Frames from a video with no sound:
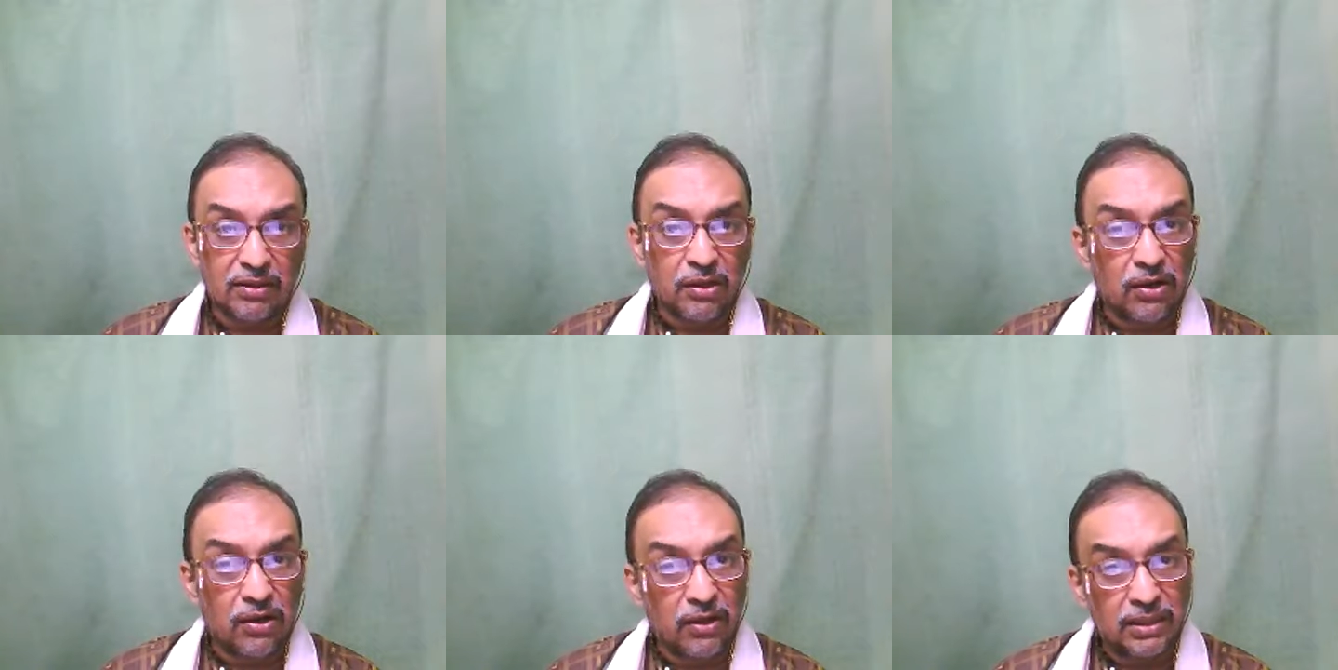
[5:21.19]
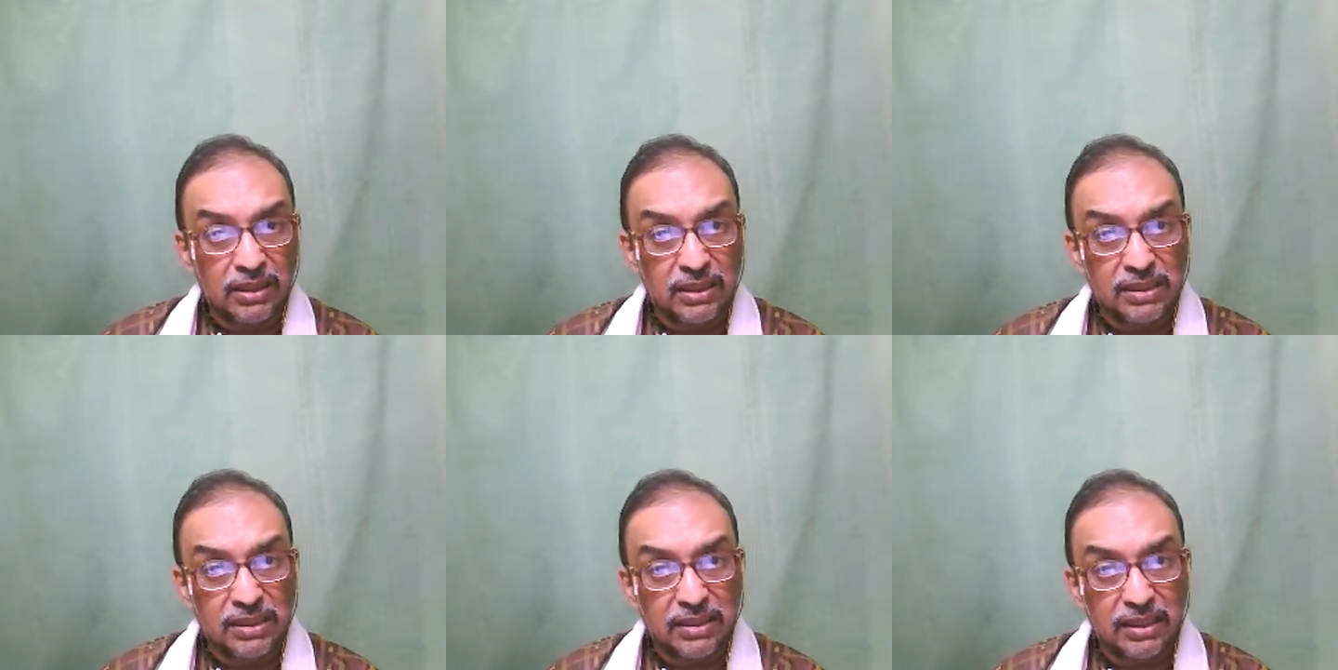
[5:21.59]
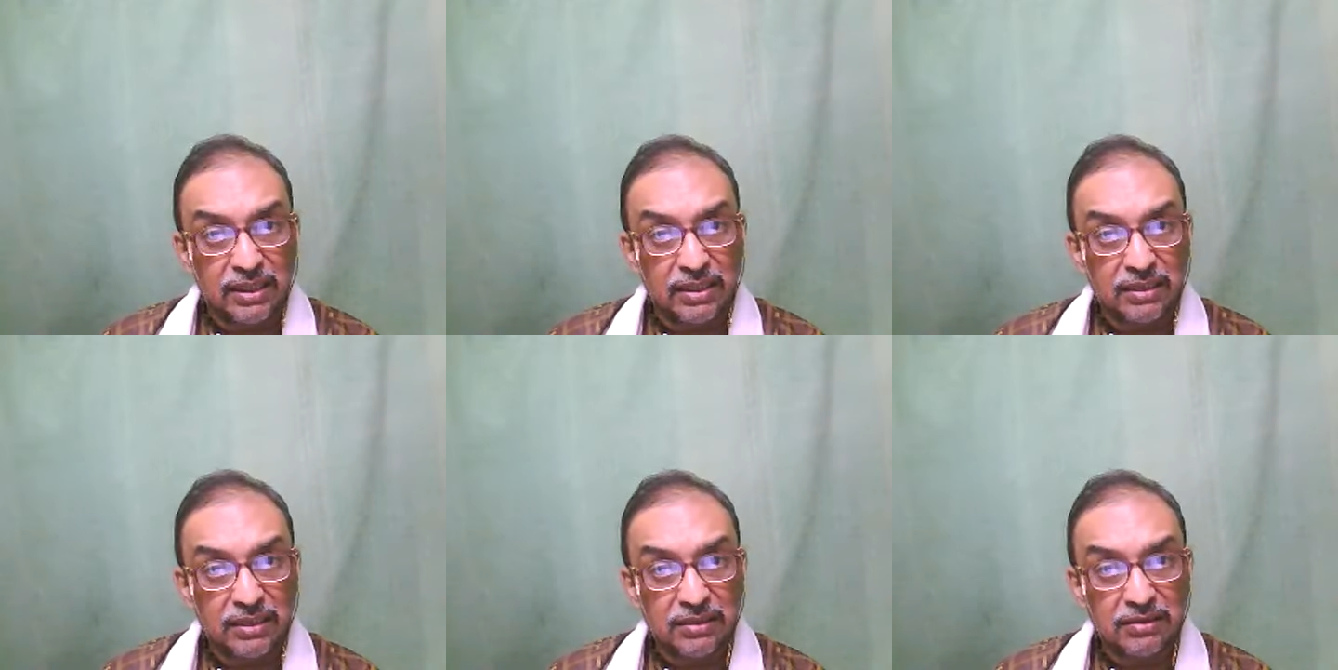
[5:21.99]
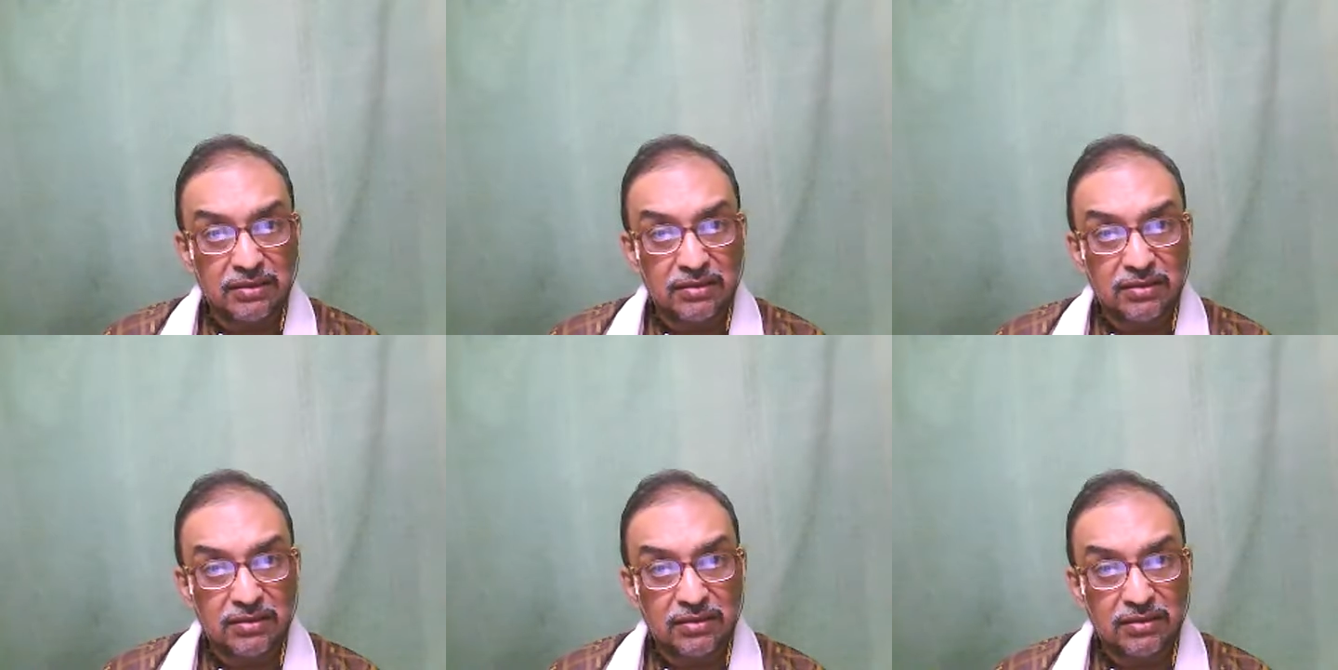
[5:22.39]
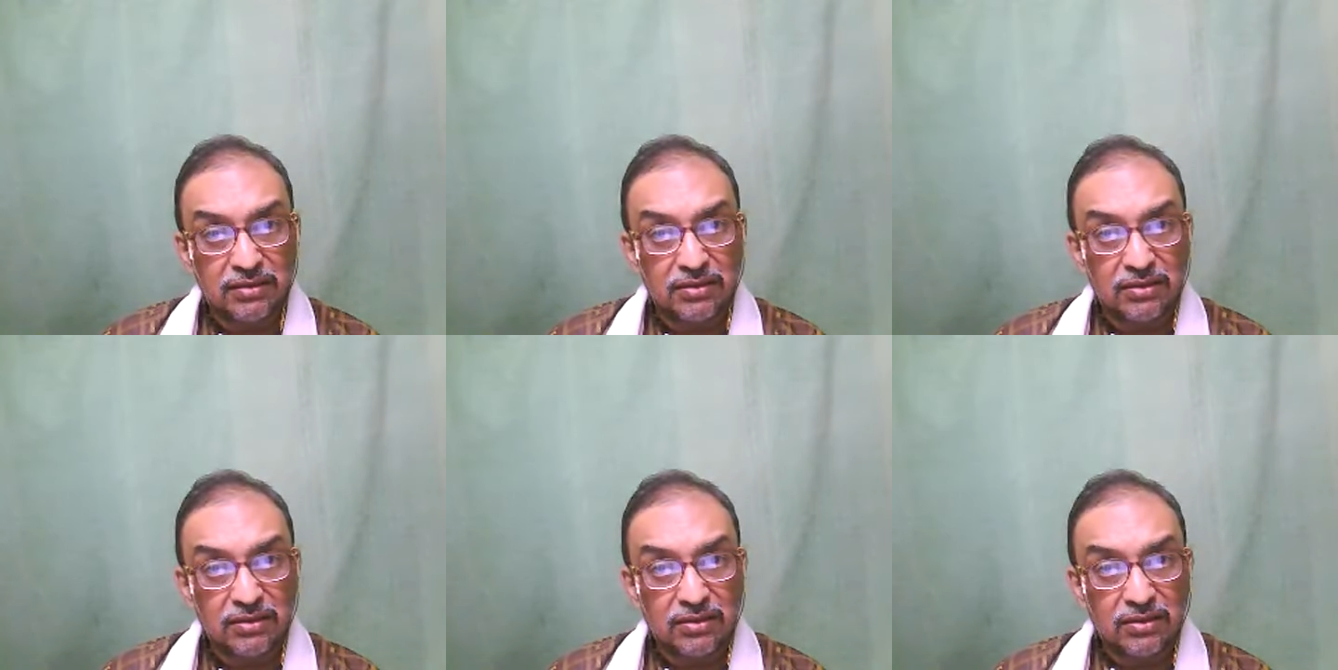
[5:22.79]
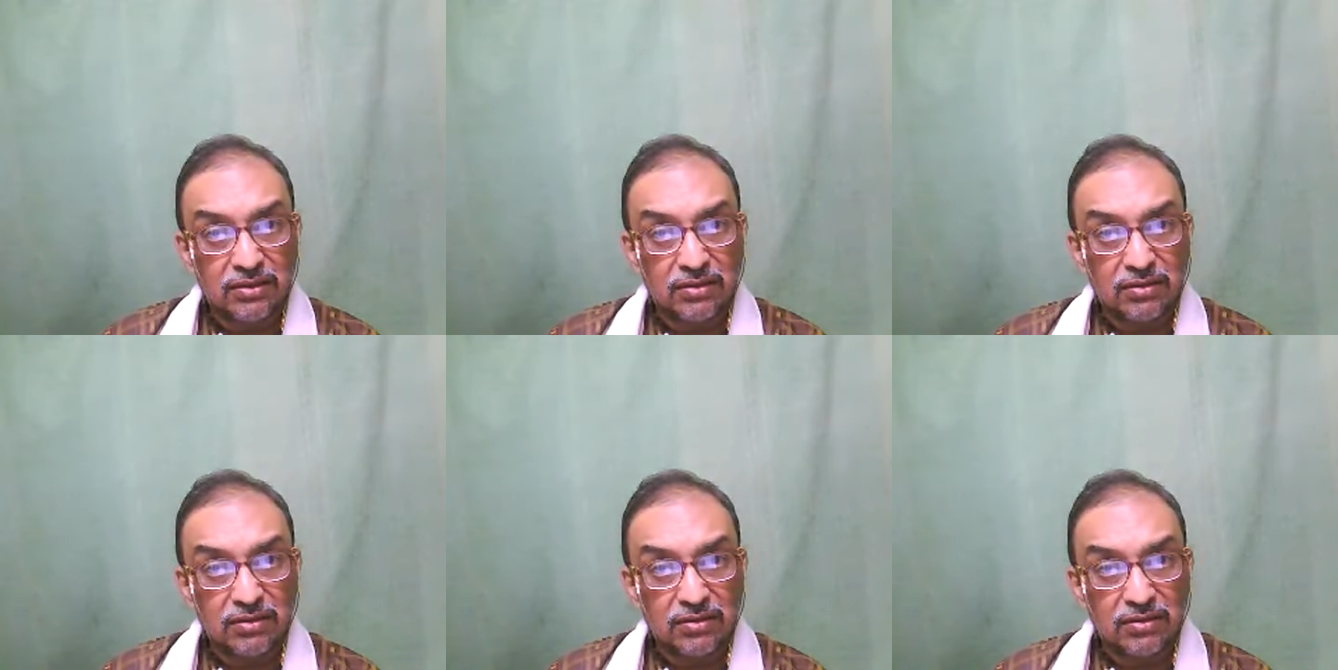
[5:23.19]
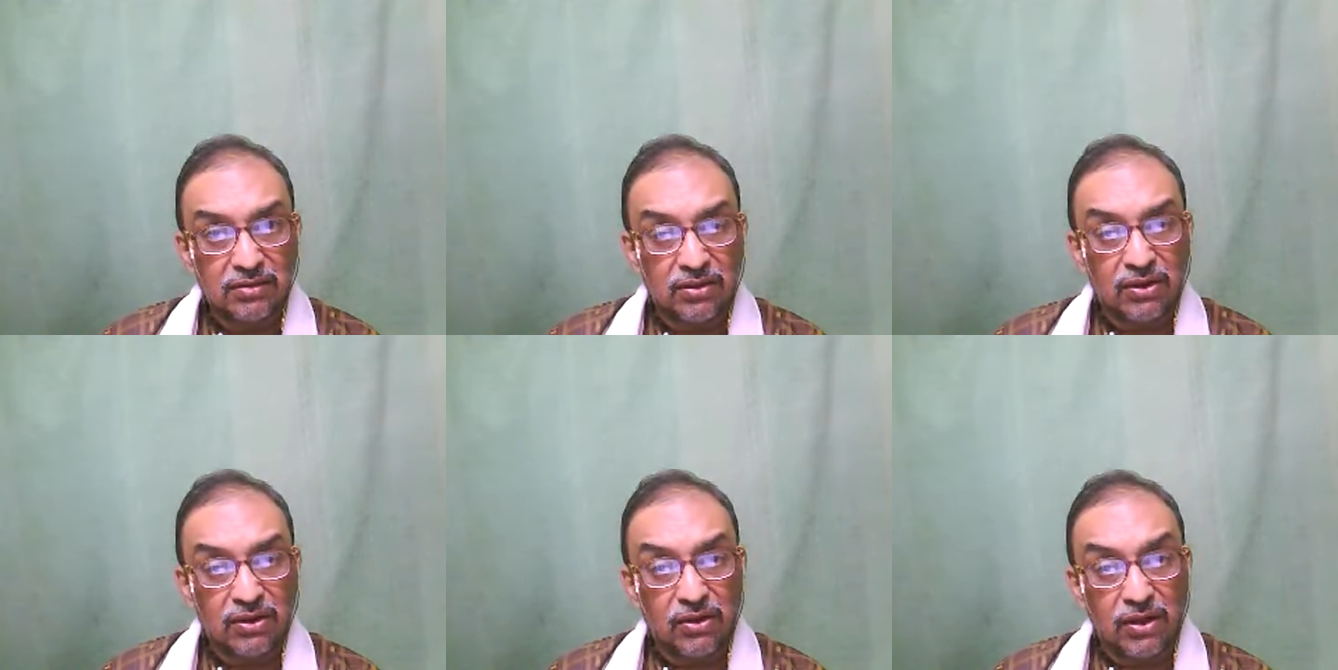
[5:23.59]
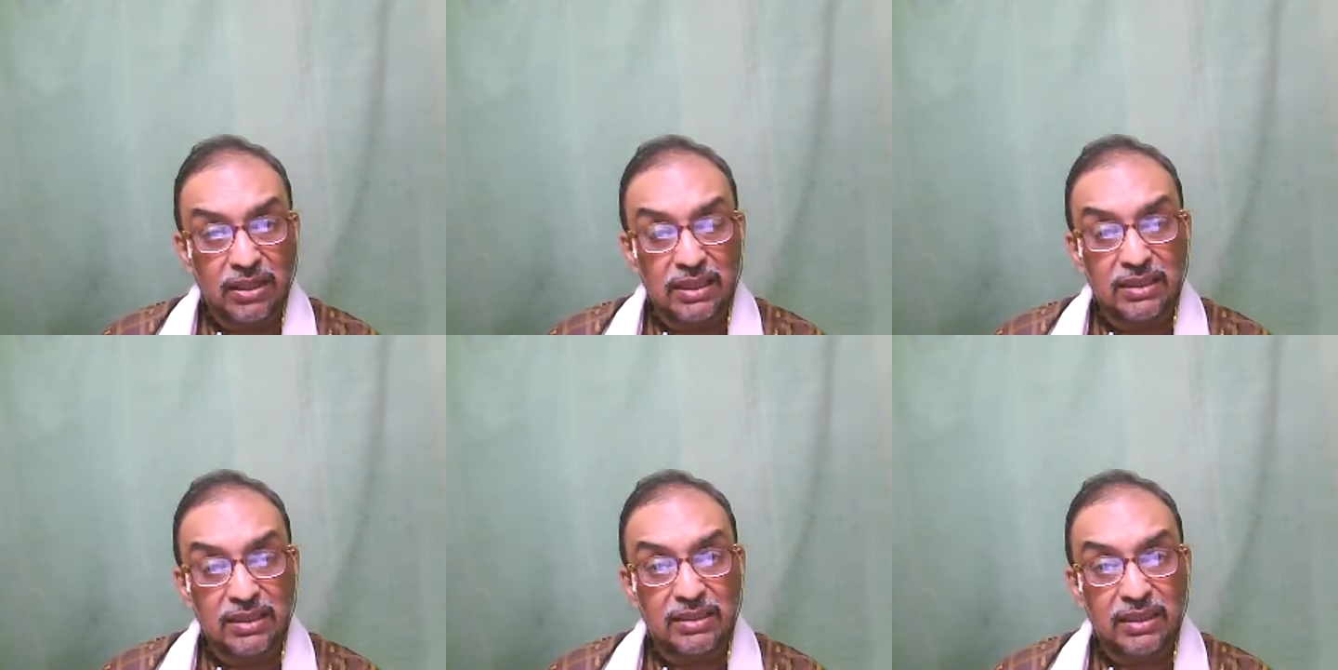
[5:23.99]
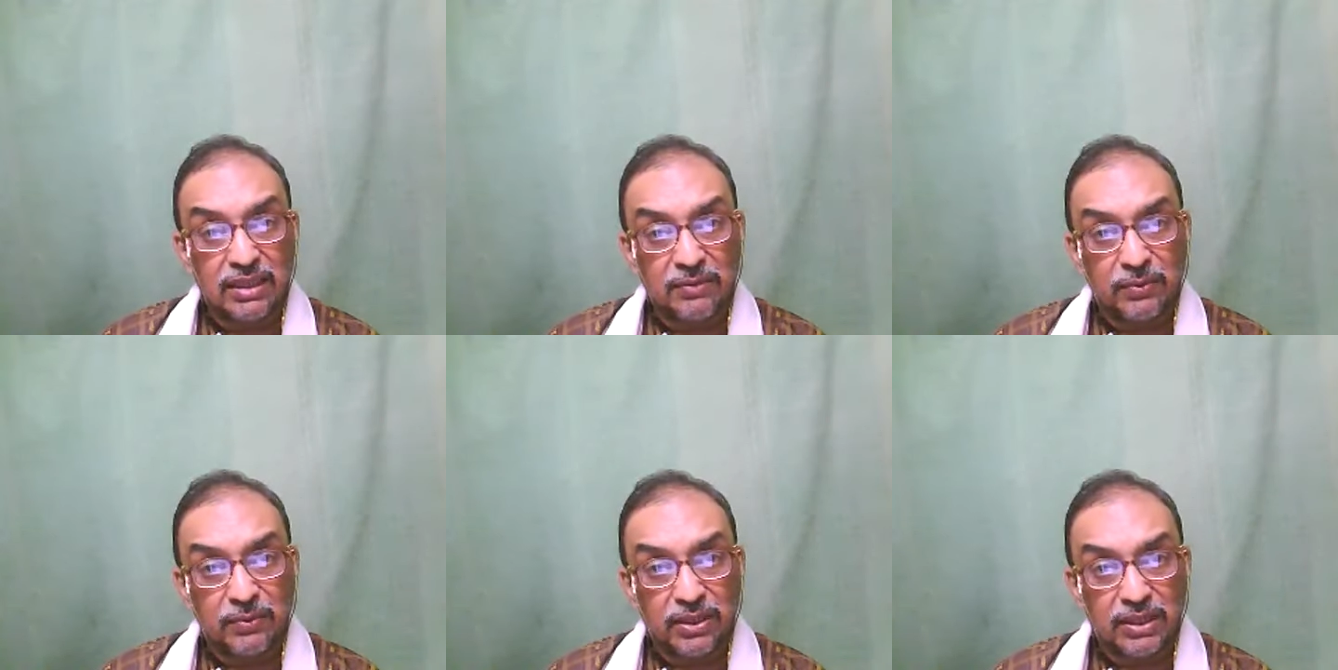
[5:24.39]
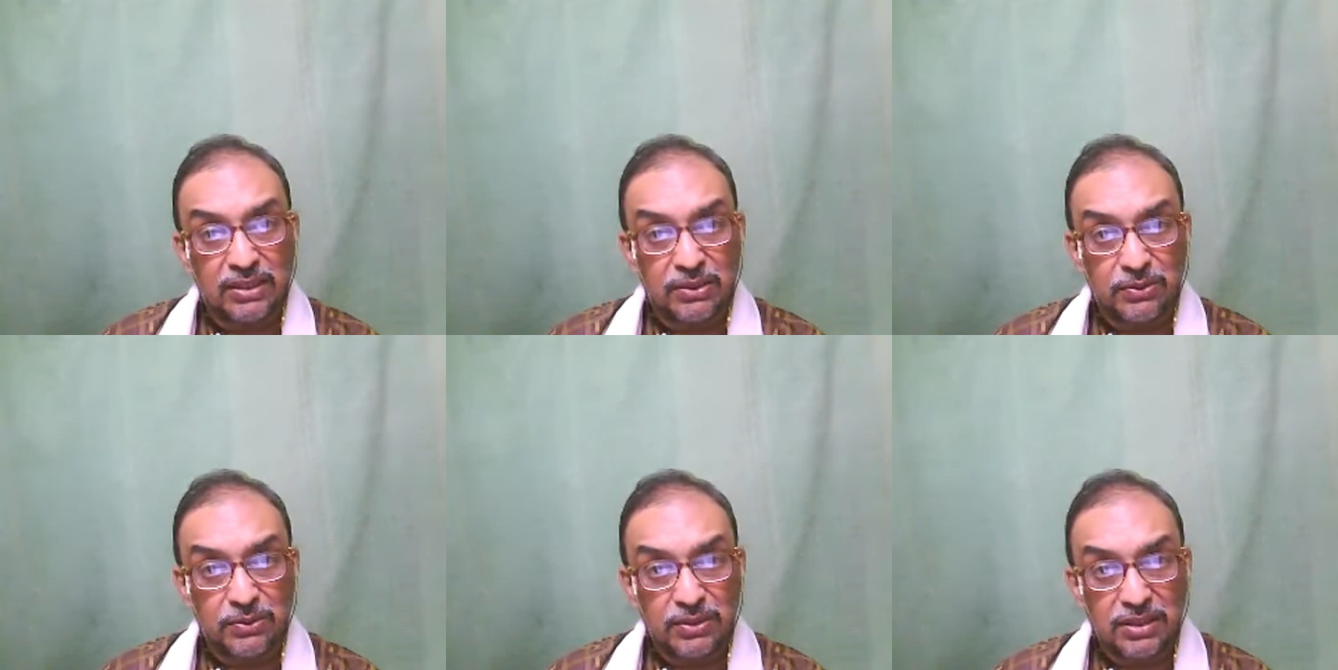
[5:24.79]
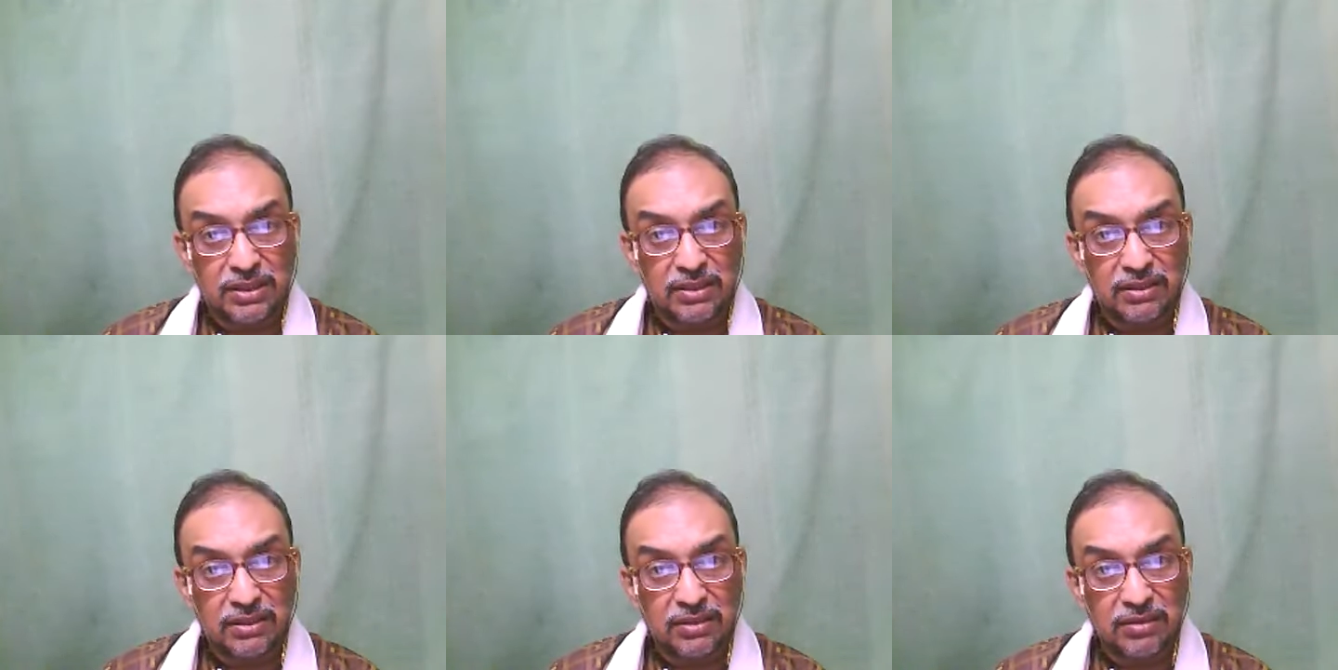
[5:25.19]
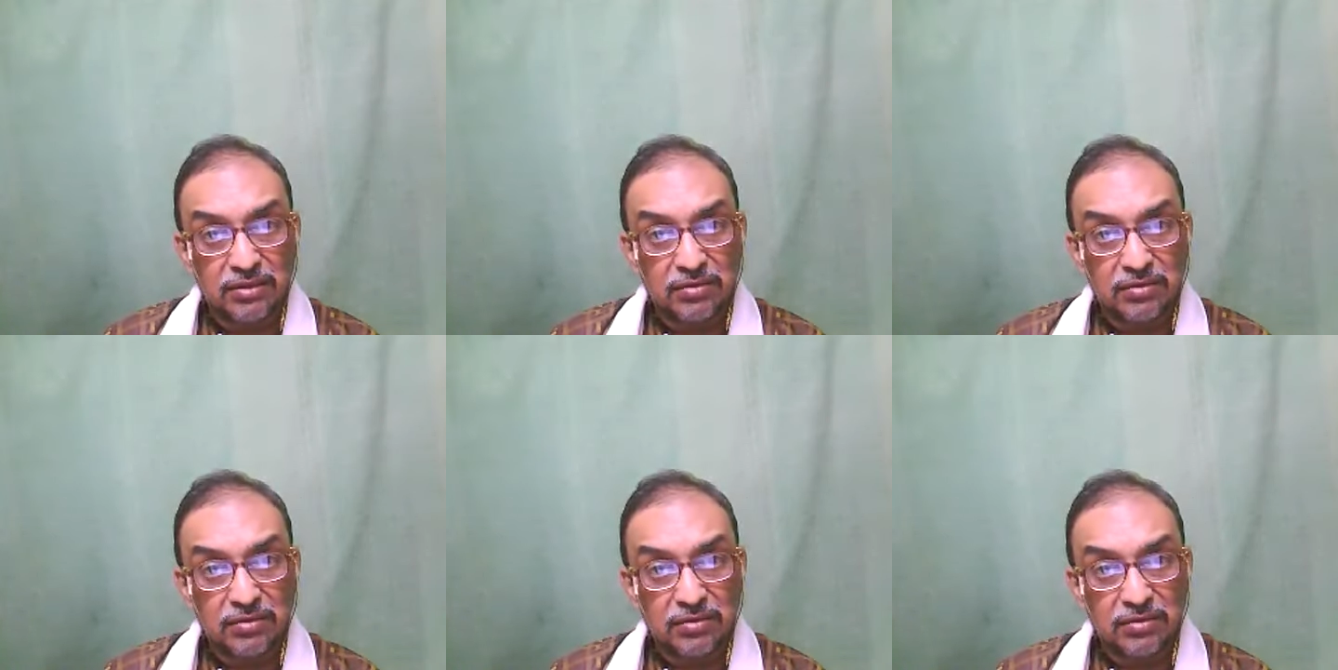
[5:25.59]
The order is ready, or order is ready for execution,